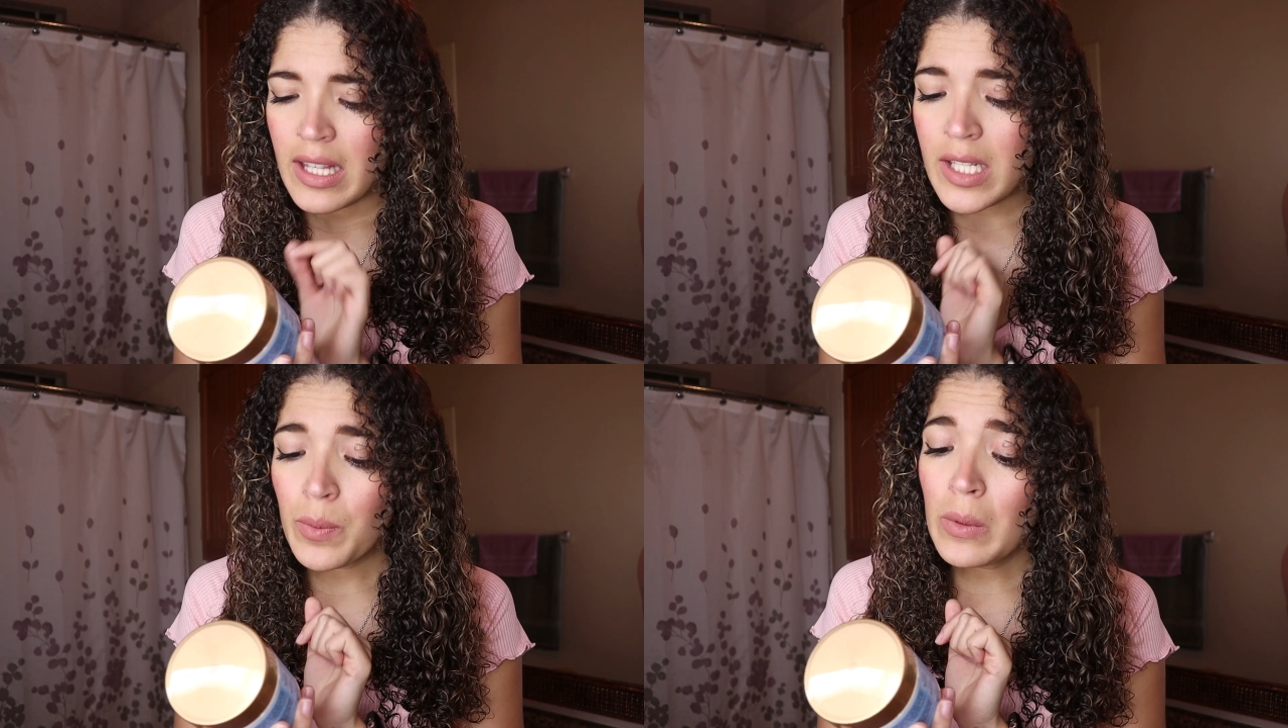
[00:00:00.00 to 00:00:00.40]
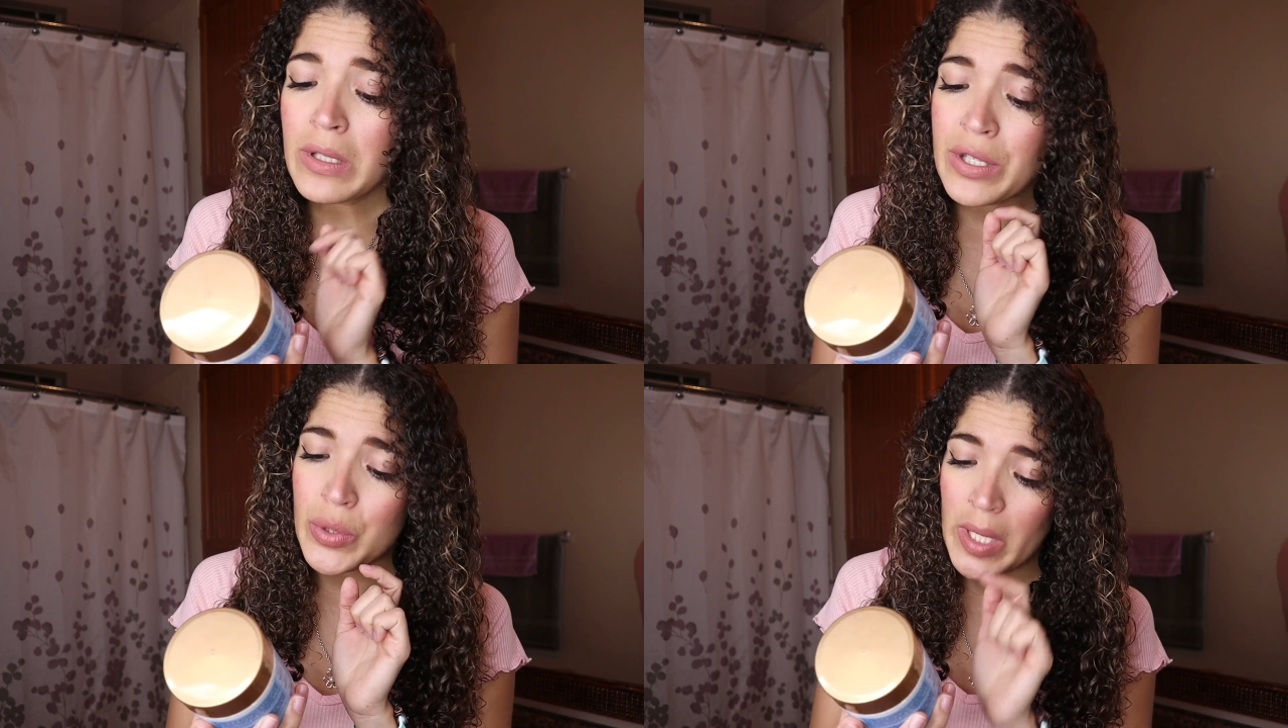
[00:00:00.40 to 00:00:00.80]
This
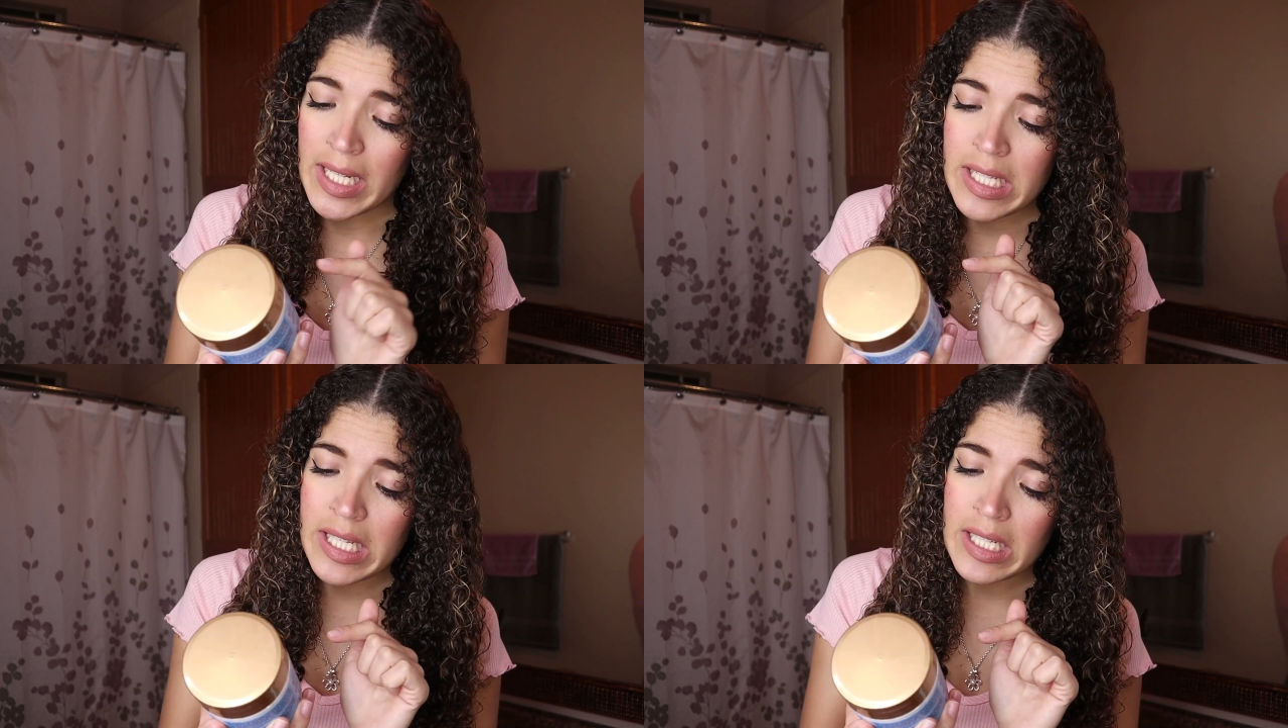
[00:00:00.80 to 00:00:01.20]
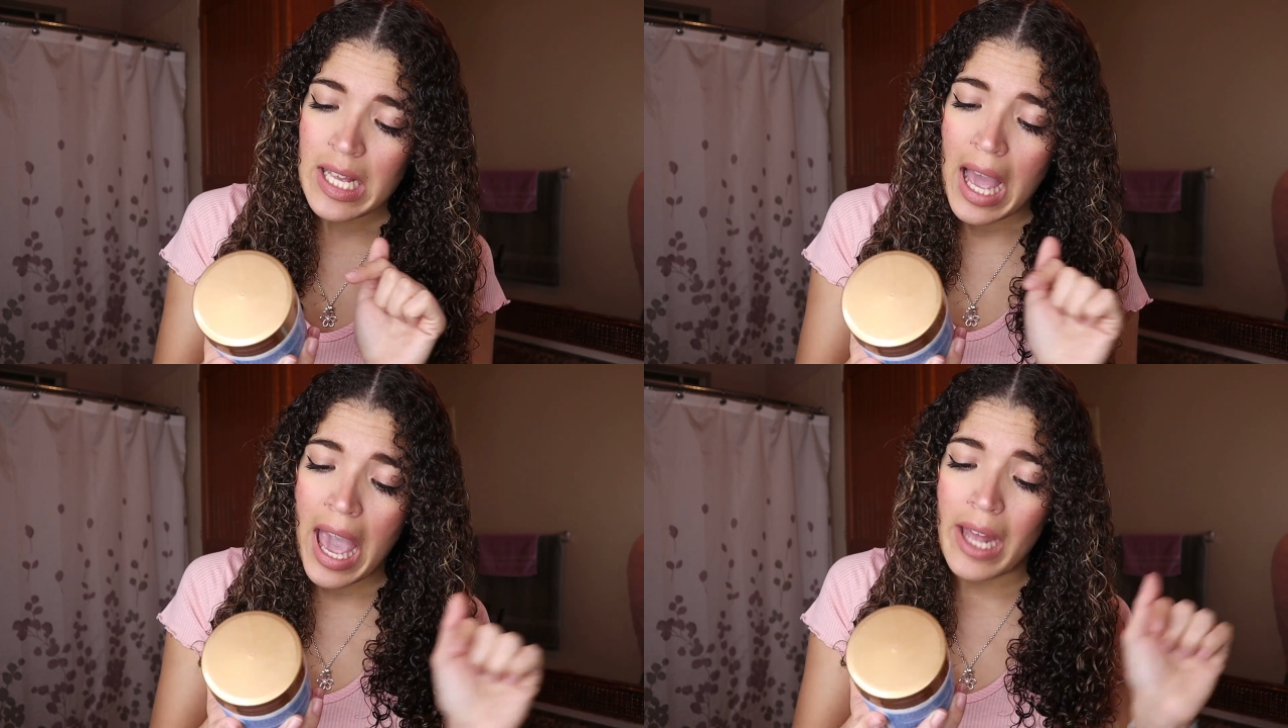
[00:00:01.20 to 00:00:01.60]
will strengthen
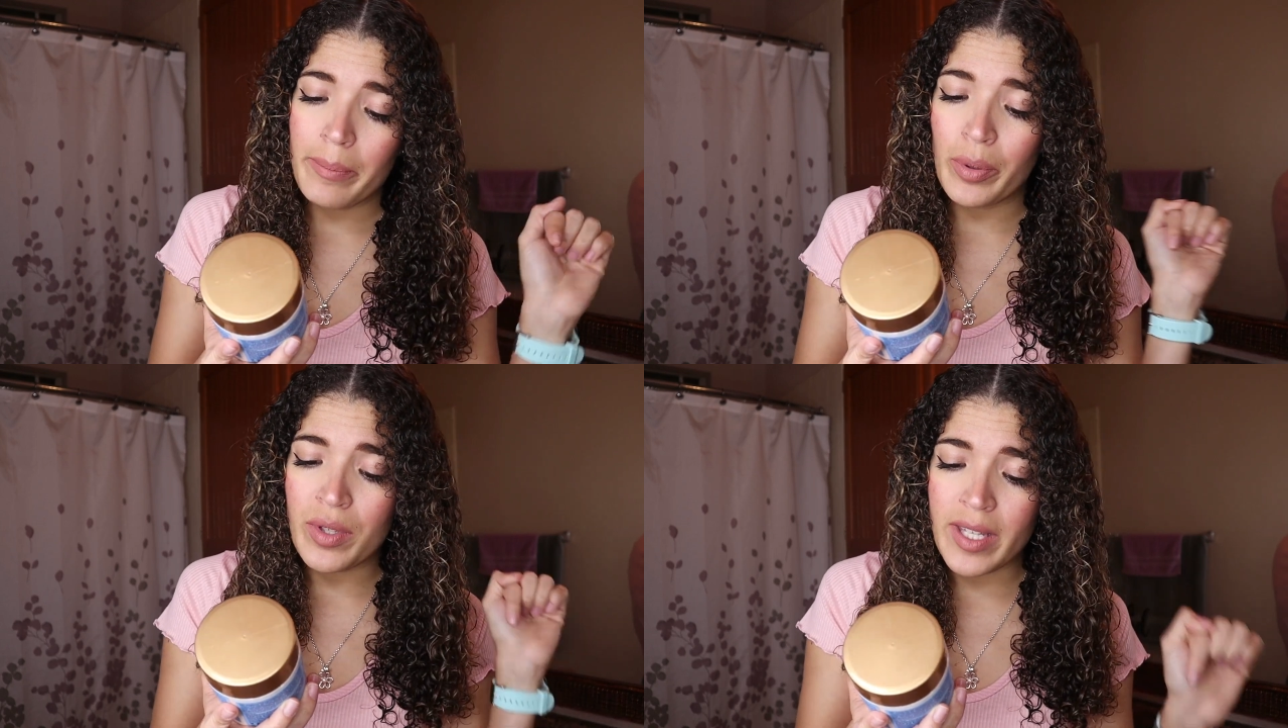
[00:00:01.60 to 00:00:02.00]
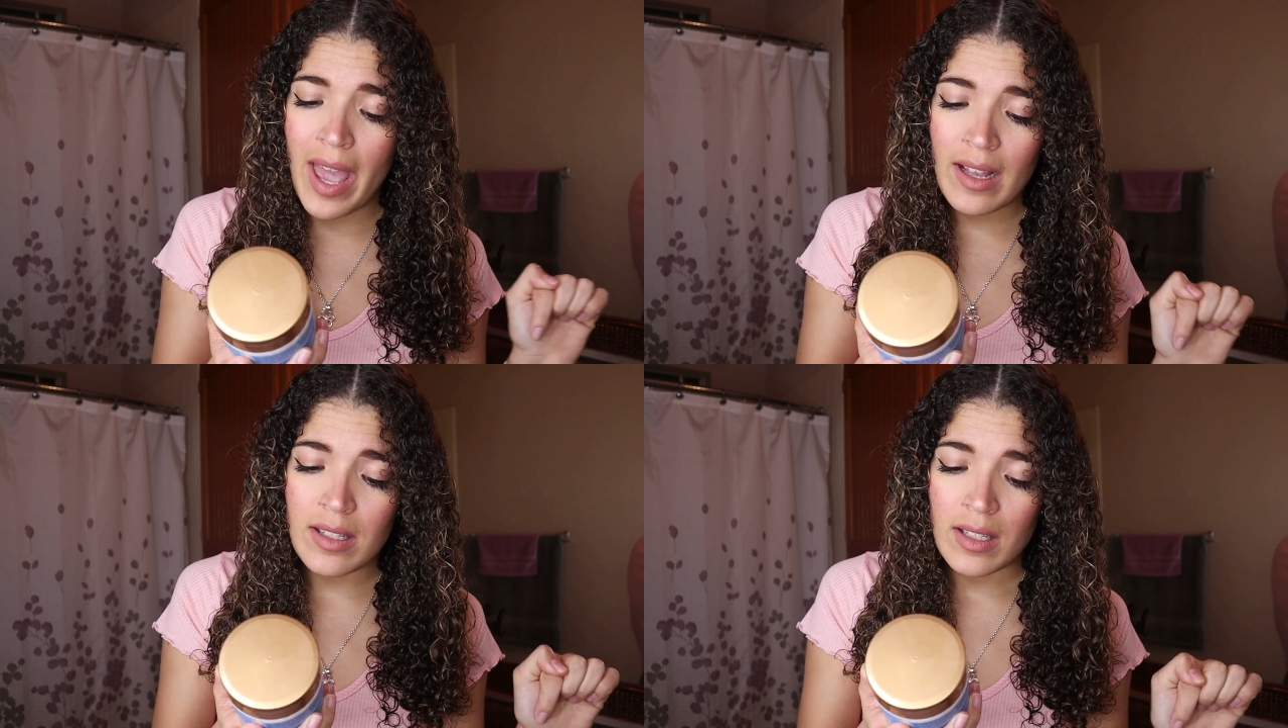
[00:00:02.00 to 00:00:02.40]
and
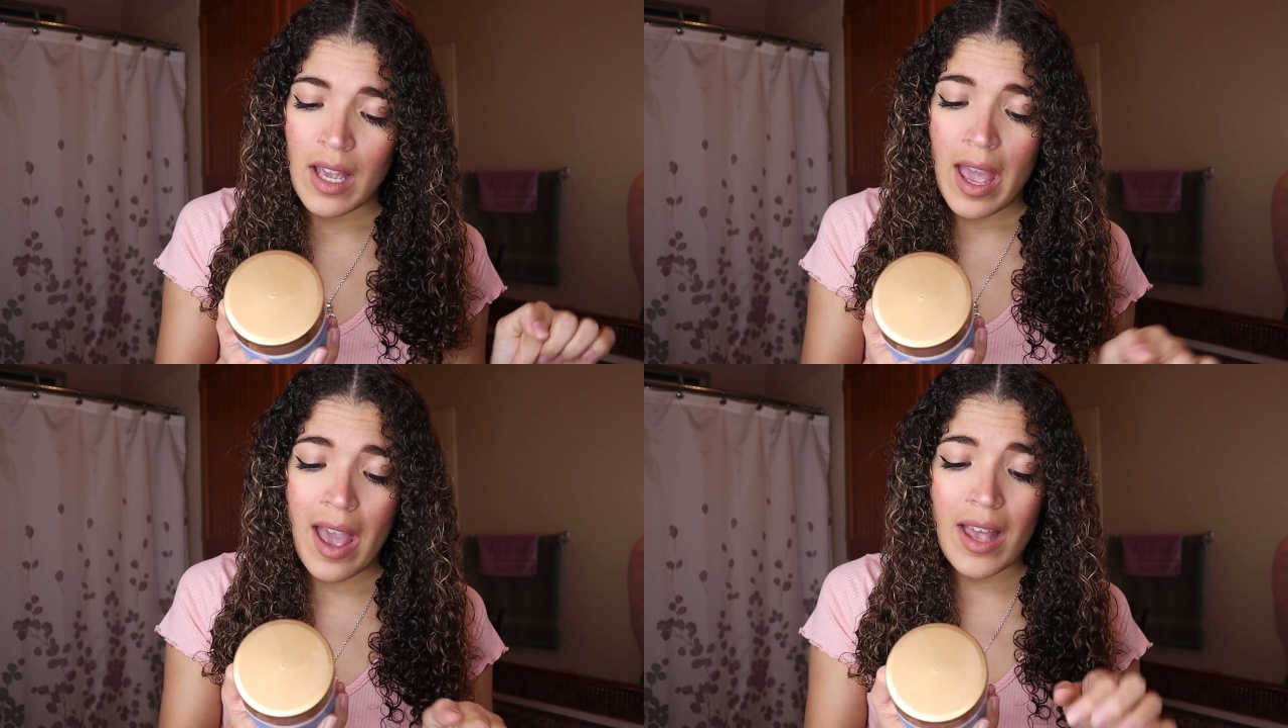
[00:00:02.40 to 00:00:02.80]
protect